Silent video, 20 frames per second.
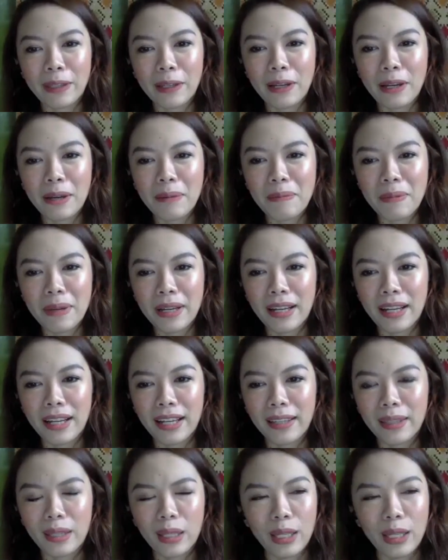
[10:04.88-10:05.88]
up,
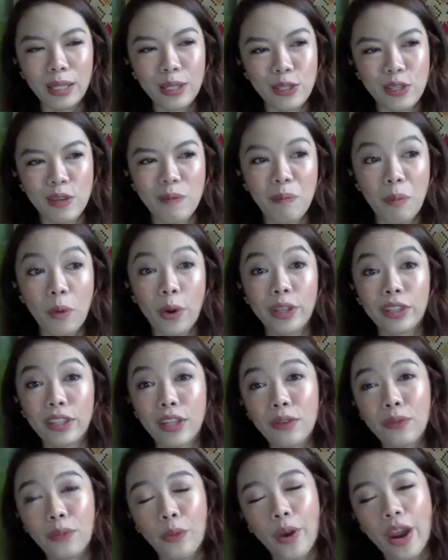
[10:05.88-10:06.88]
I think it's
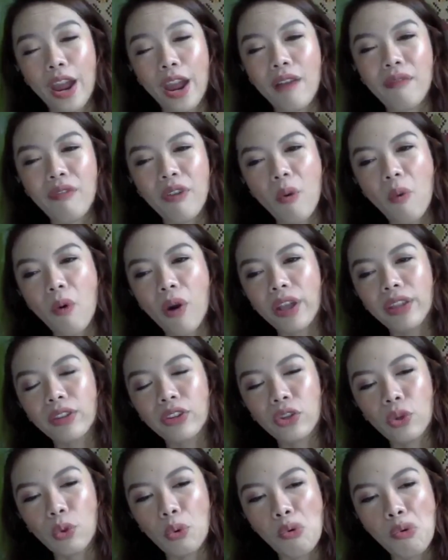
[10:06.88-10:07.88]
important for everyone
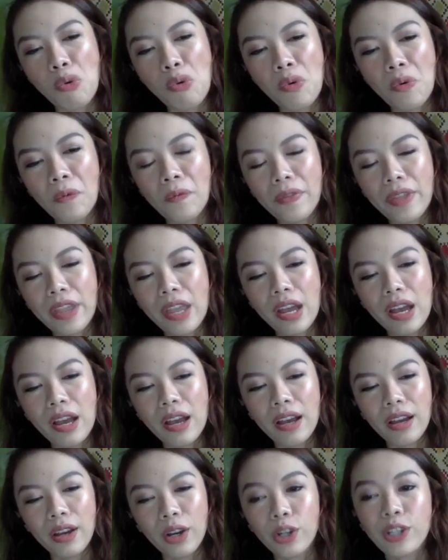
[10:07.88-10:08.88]
to
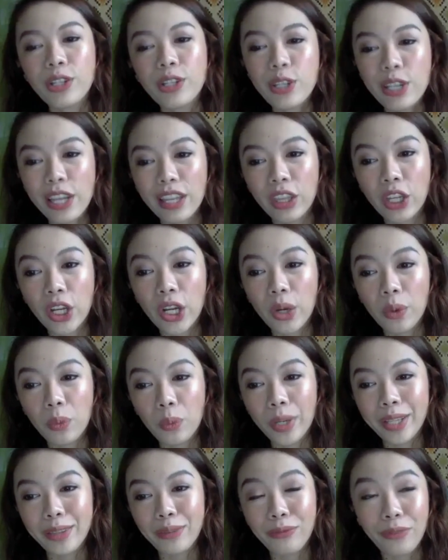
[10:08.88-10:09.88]
consider
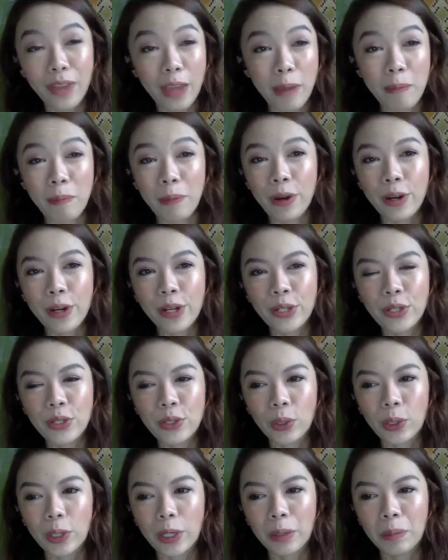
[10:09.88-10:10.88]
what vapers
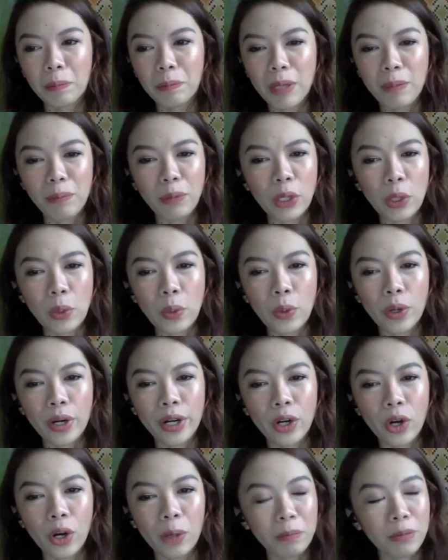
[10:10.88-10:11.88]
or people who
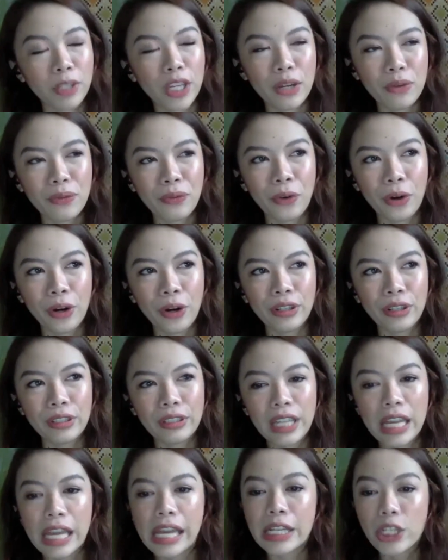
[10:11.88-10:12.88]
are opting for
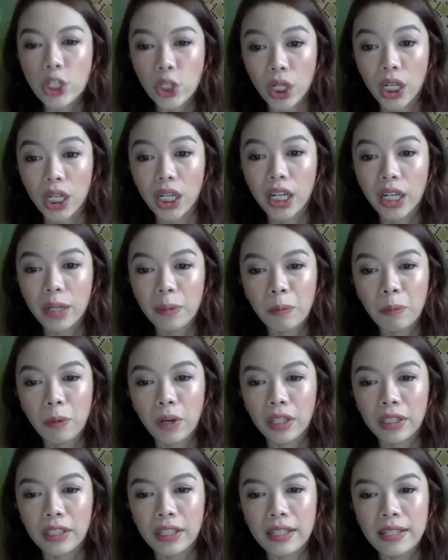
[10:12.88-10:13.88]
THR
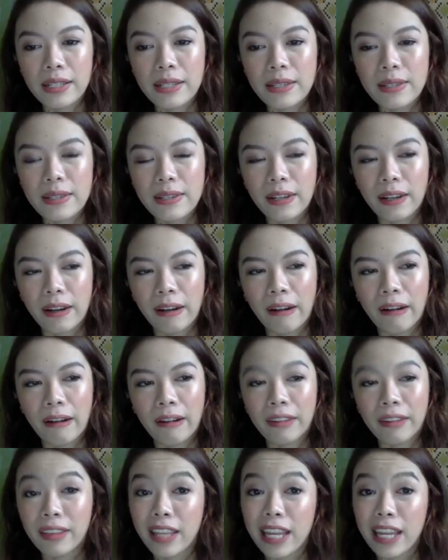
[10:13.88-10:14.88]
products are
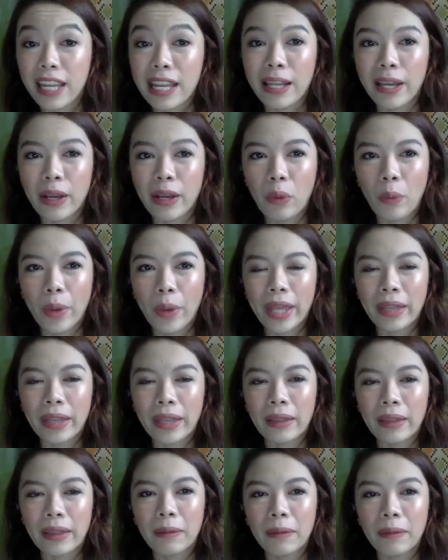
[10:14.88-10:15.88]
dealing
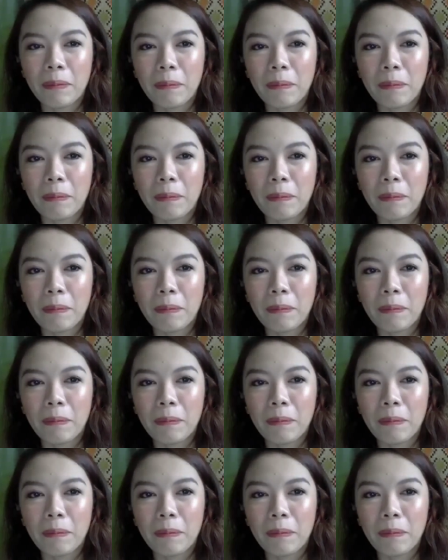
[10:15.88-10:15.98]
with.